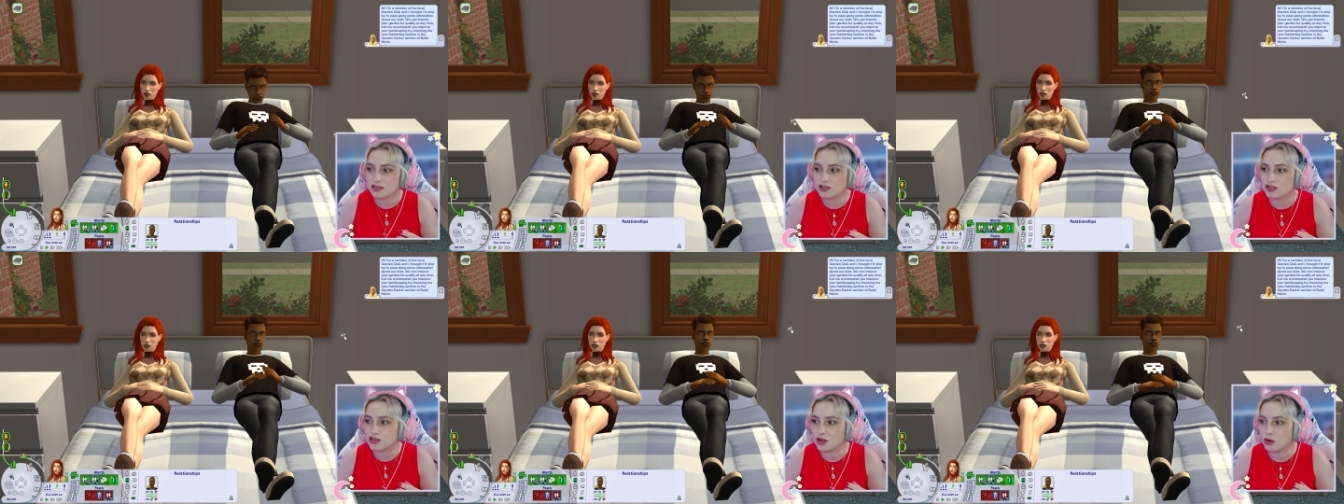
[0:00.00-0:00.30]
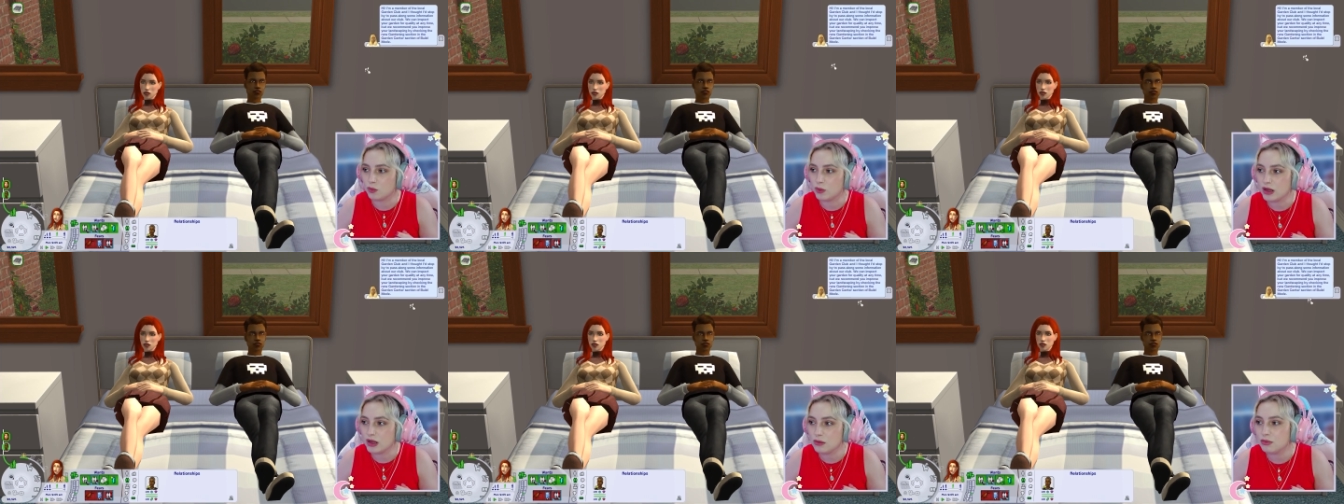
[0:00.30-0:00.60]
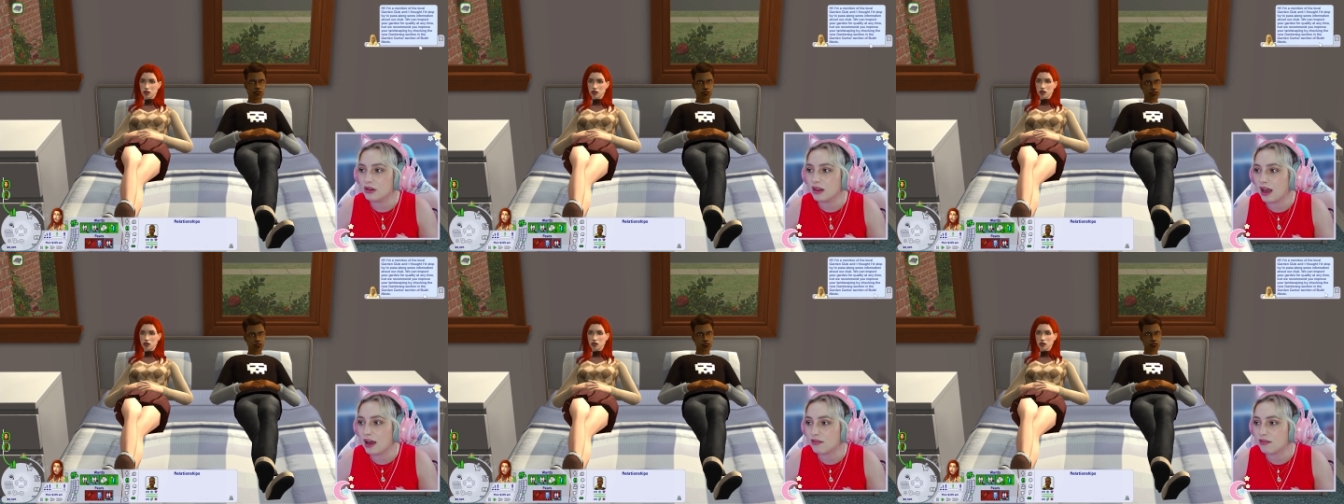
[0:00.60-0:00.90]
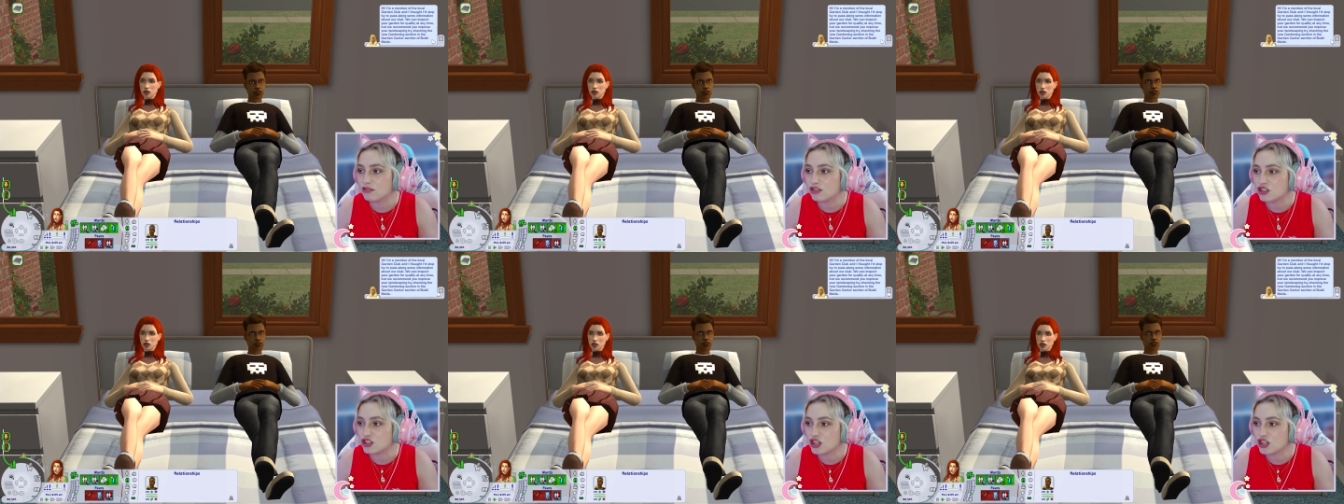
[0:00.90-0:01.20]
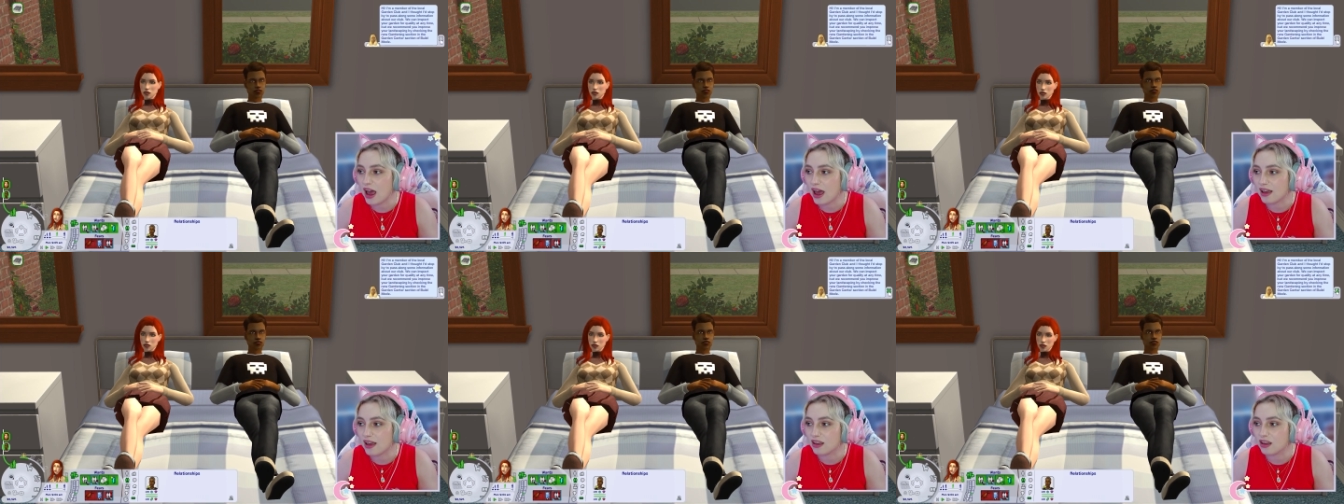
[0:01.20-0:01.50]
so we will have to
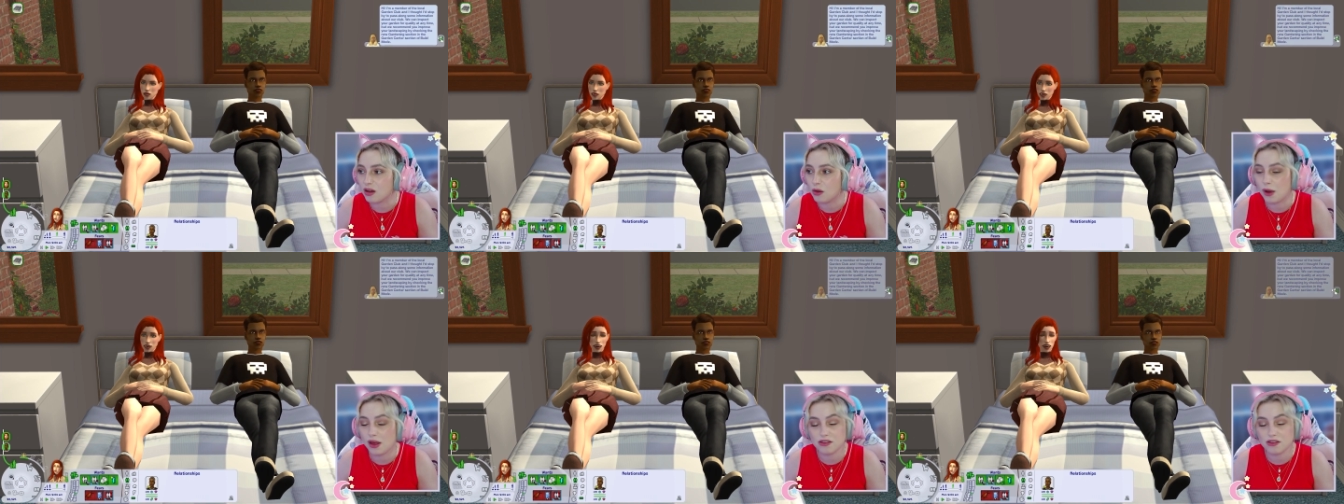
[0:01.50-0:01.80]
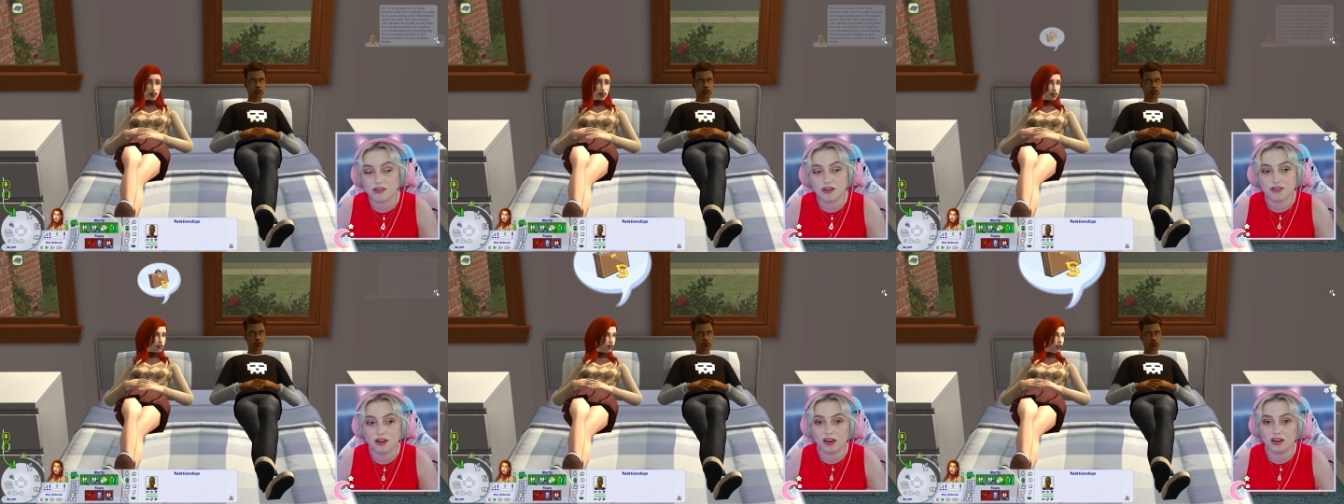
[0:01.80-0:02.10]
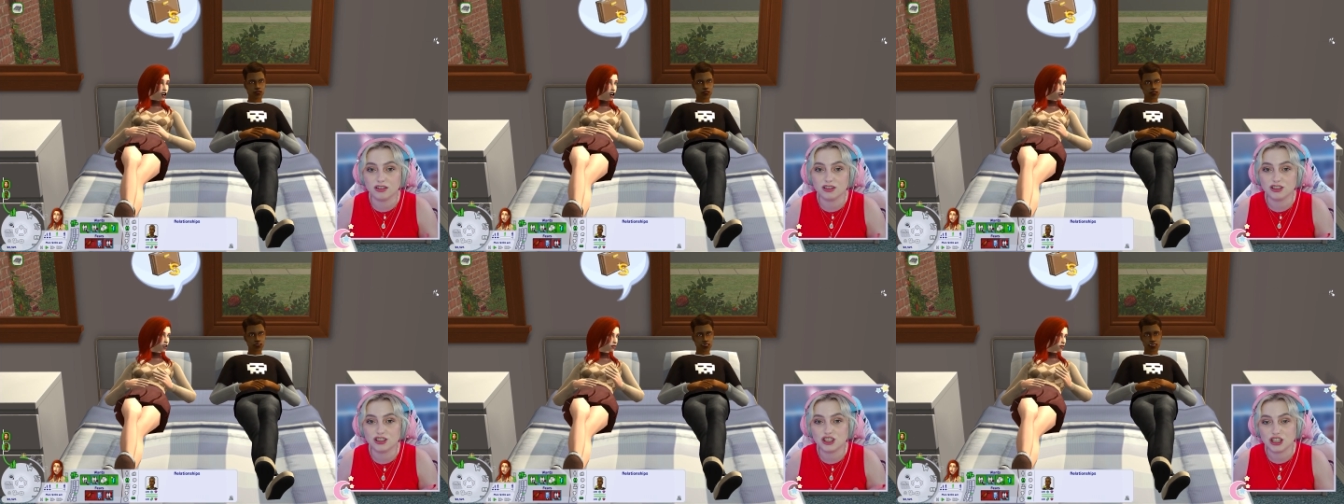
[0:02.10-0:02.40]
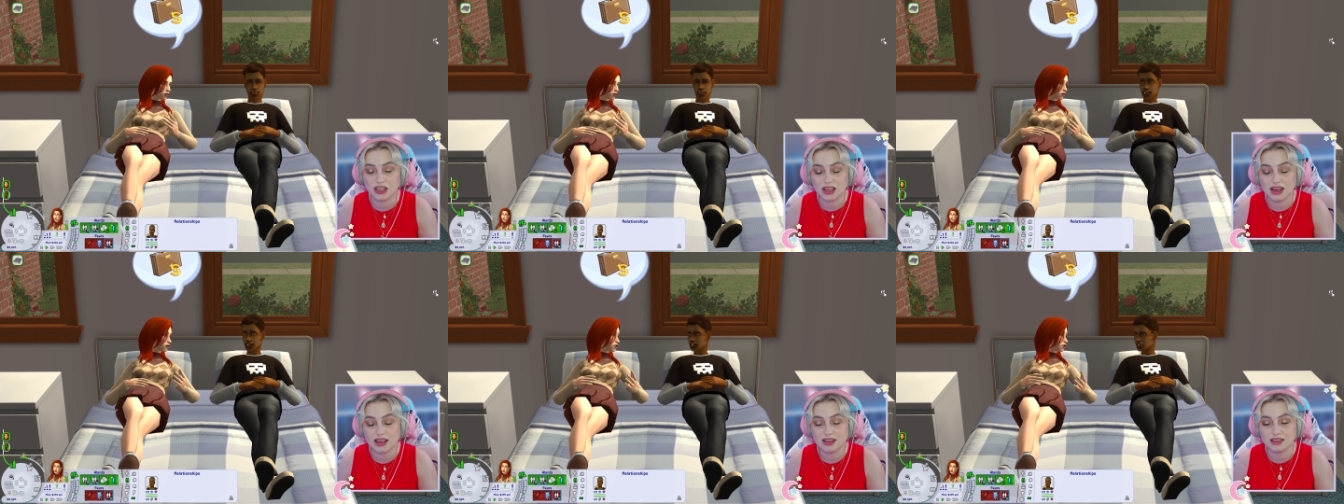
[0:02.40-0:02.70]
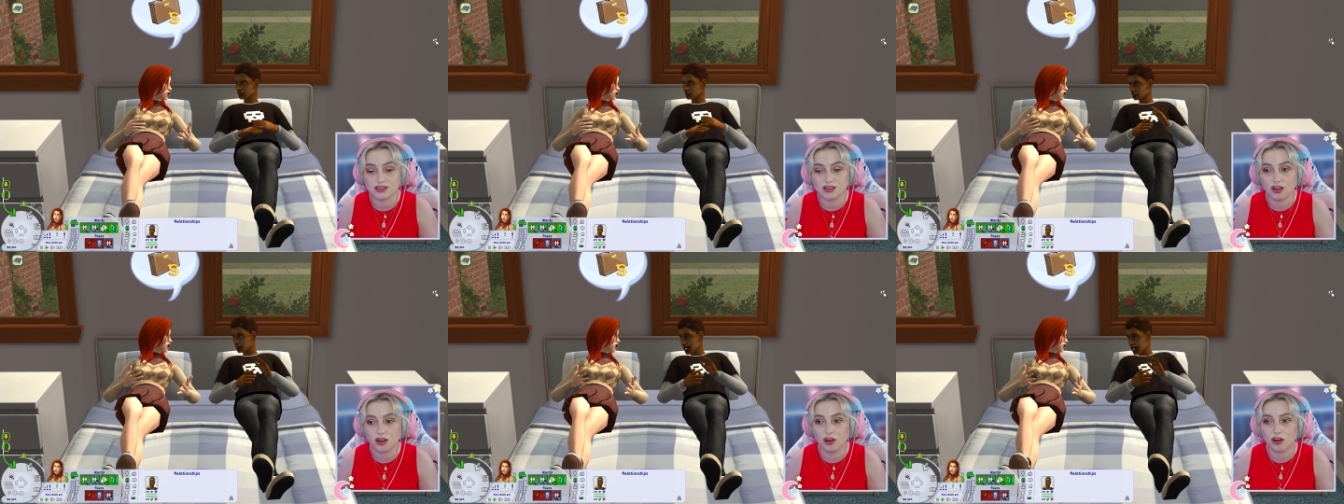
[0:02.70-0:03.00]
check whether or not she
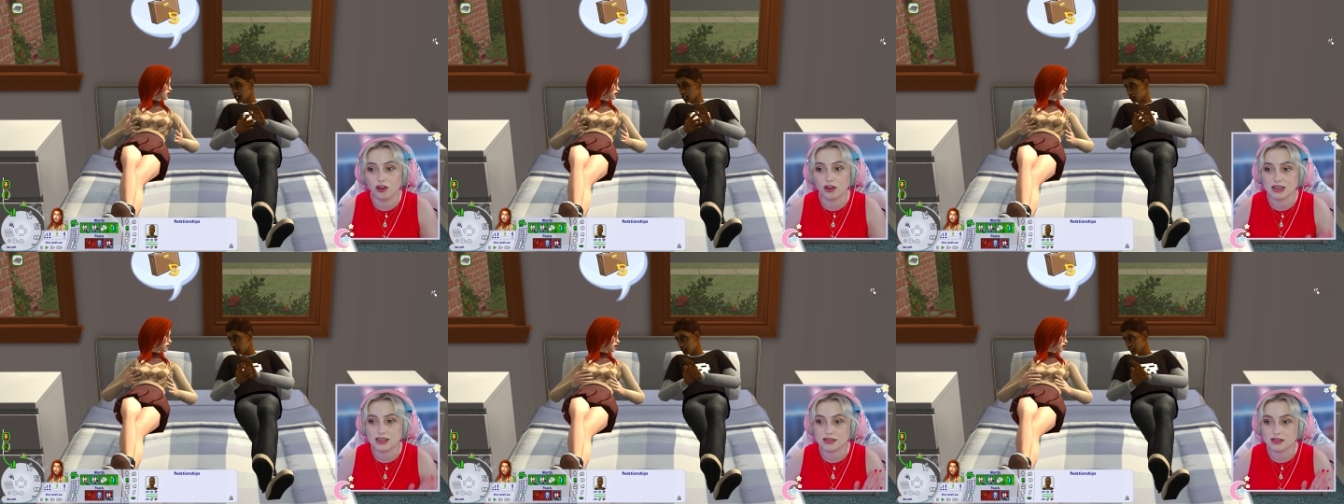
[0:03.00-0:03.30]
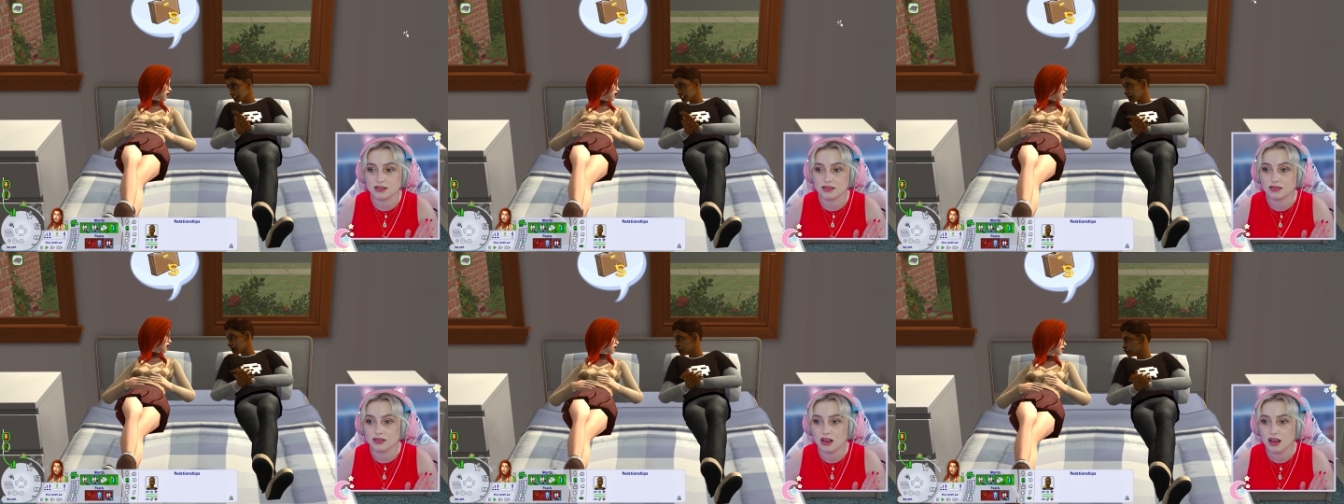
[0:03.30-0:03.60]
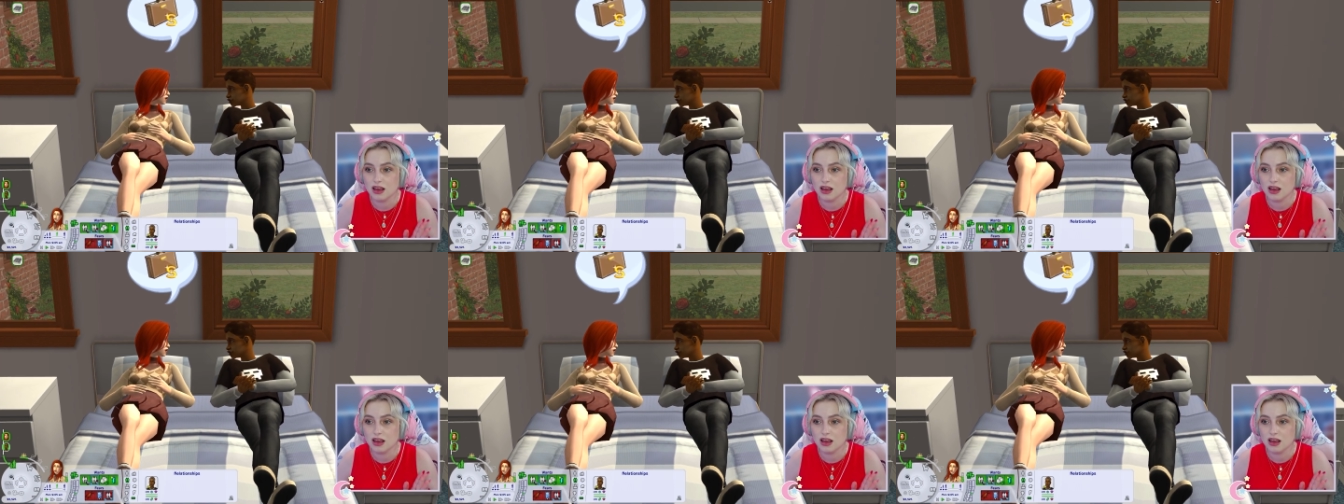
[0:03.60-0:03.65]
is or isn't